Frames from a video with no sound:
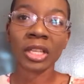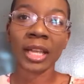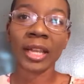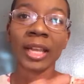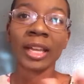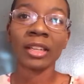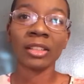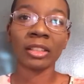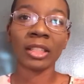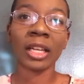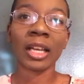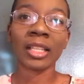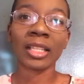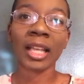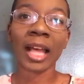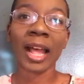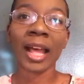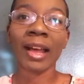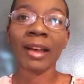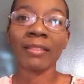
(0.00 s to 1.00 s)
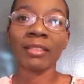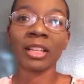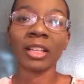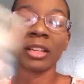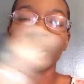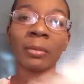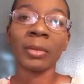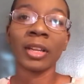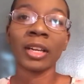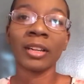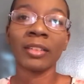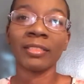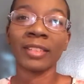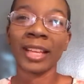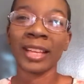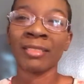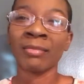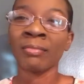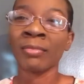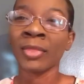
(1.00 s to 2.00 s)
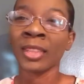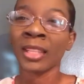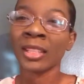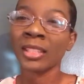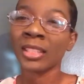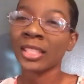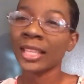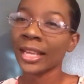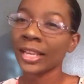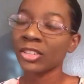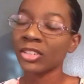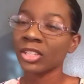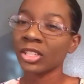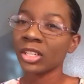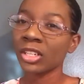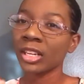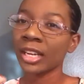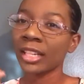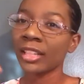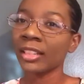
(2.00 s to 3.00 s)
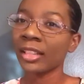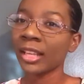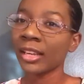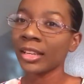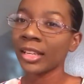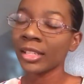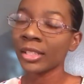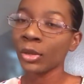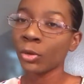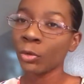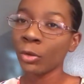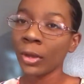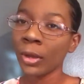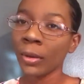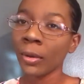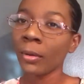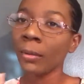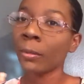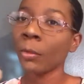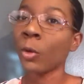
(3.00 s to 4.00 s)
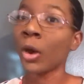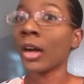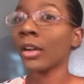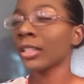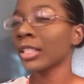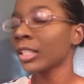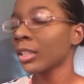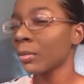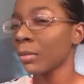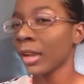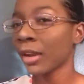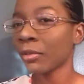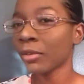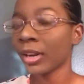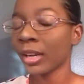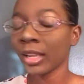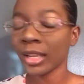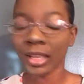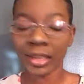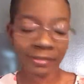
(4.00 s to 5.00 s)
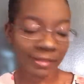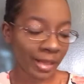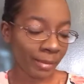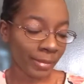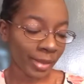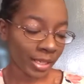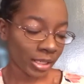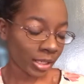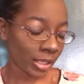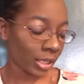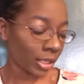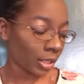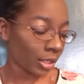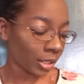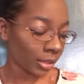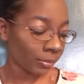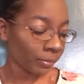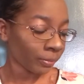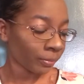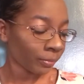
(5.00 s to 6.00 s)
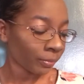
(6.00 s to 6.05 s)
Like it does have a little bit of like texture and thickness to it while still being runny, if that makes sense.